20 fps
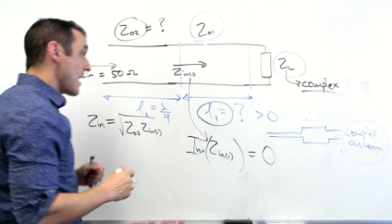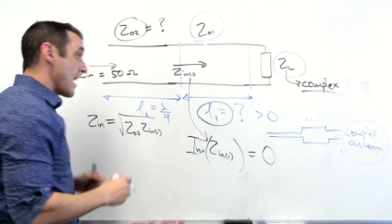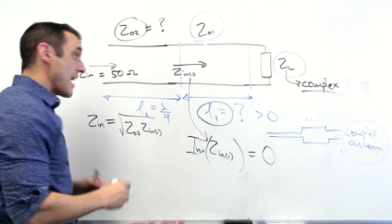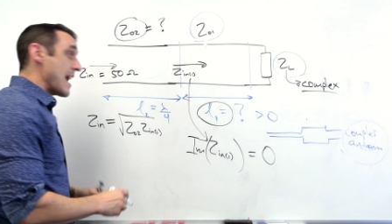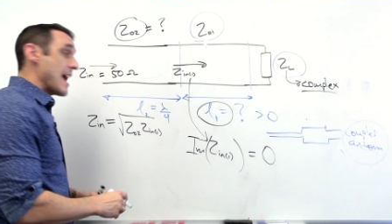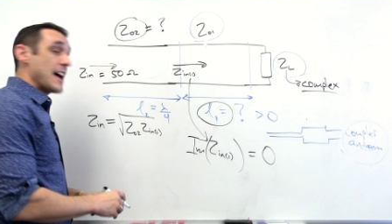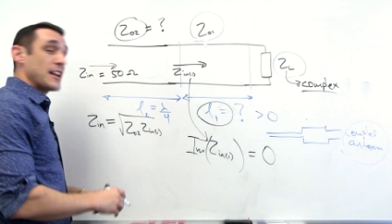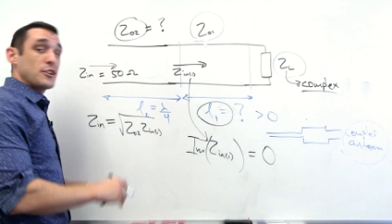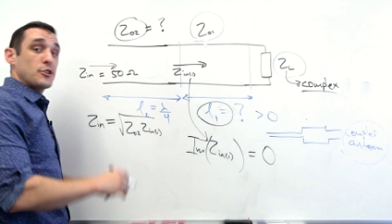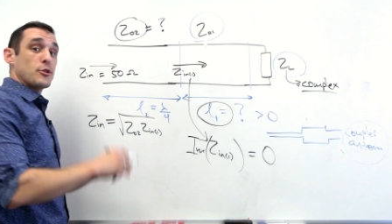
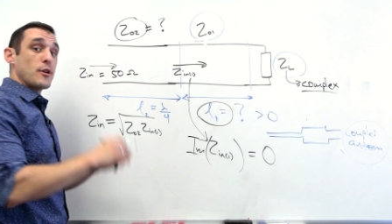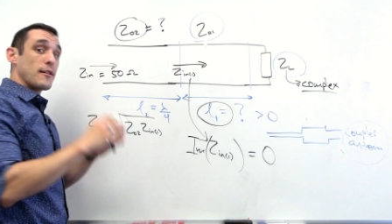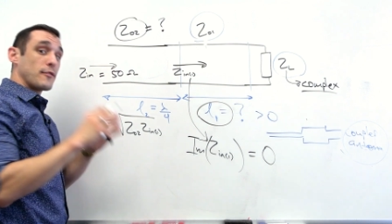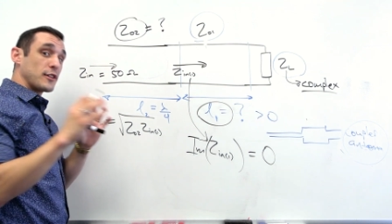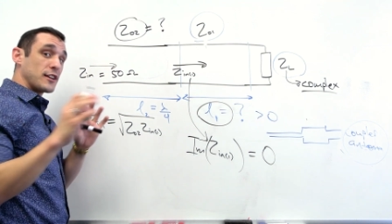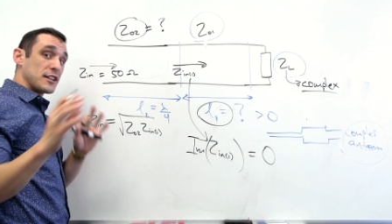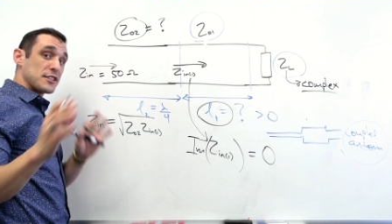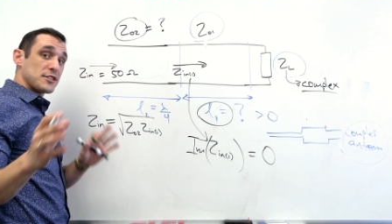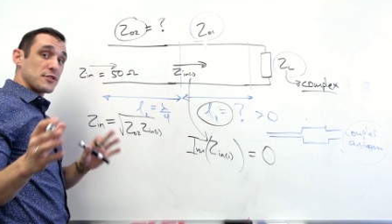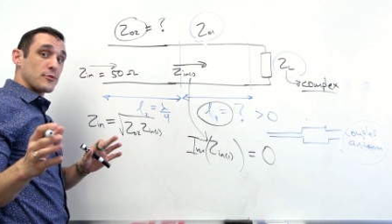And
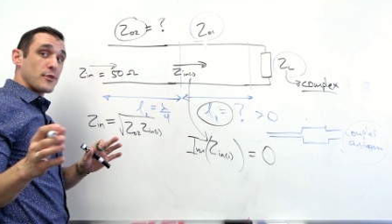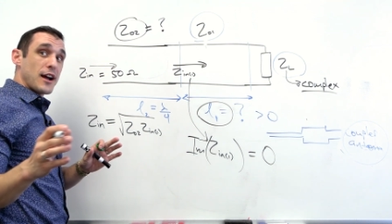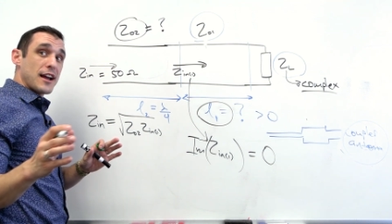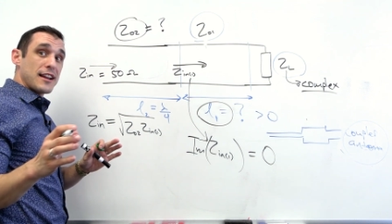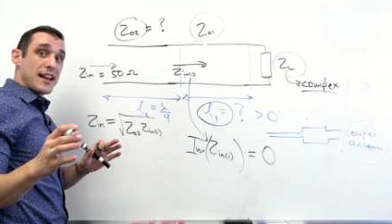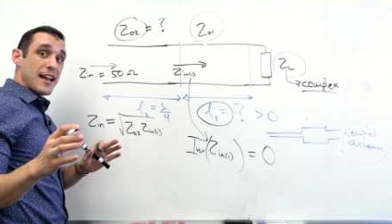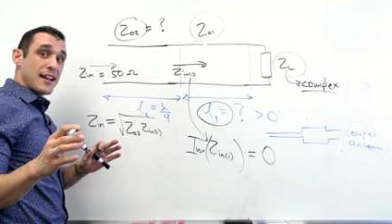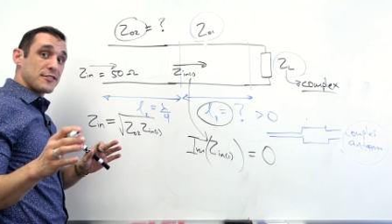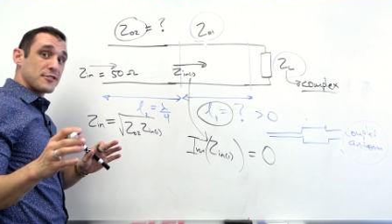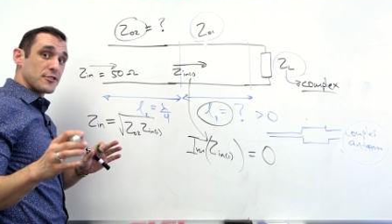whoever gets the
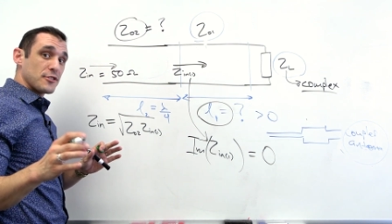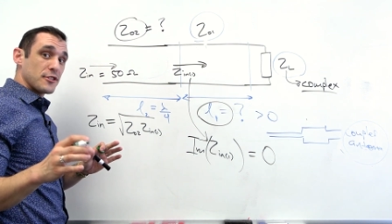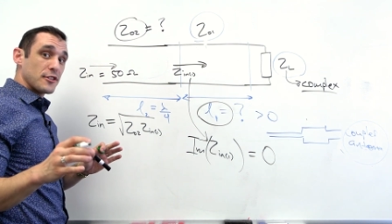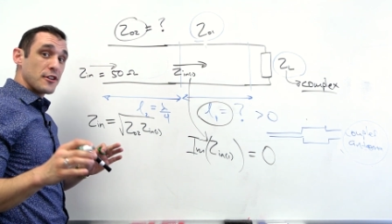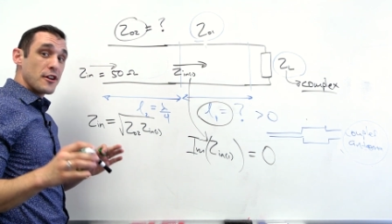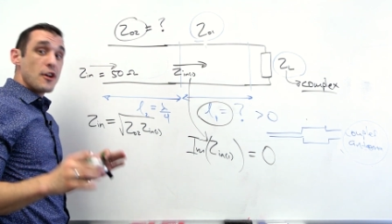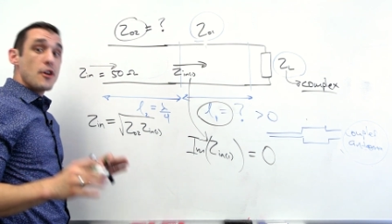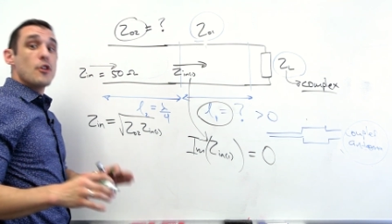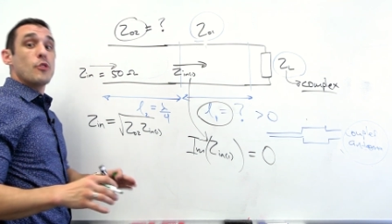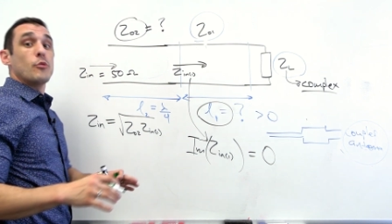right answer,